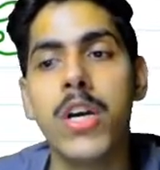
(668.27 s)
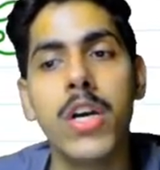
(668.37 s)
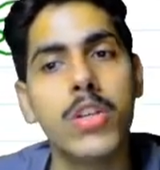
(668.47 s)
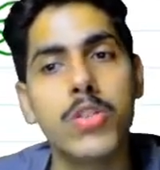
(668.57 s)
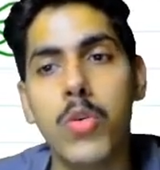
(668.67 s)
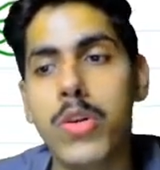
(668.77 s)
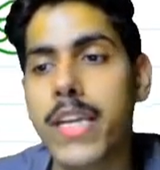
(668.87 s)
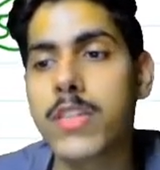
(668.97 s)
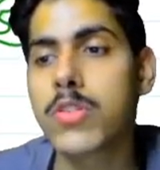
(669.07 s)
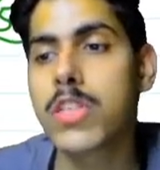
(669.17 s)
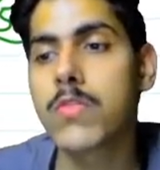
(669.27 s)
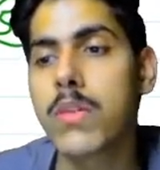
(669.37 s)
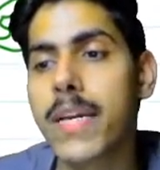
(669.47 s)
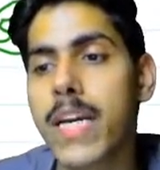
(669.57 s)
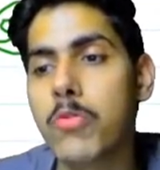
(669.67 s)
So okay, so this will be
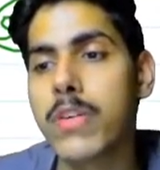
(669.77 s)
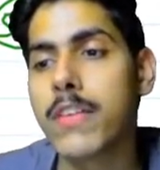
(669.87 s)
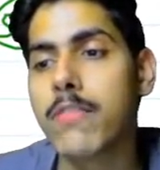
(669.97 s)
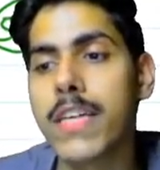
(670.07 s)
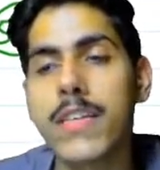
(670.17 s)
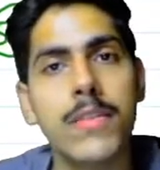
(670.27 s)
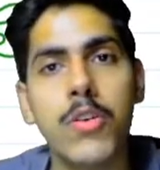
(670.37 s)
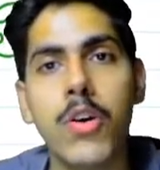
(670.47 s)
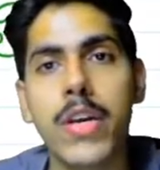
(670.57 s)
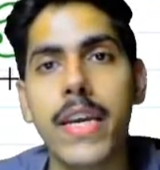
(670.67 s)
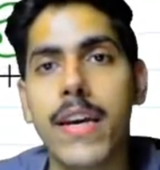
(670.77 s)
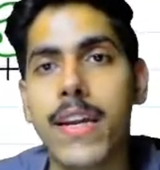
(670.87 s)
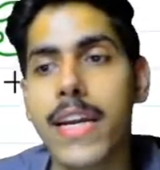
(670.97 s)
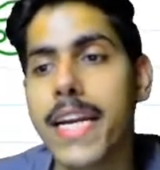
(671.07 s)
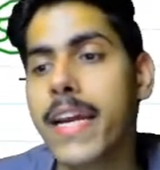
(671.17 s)
counted 1. Okay,
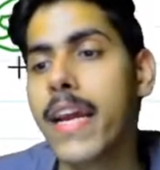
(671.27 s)
right?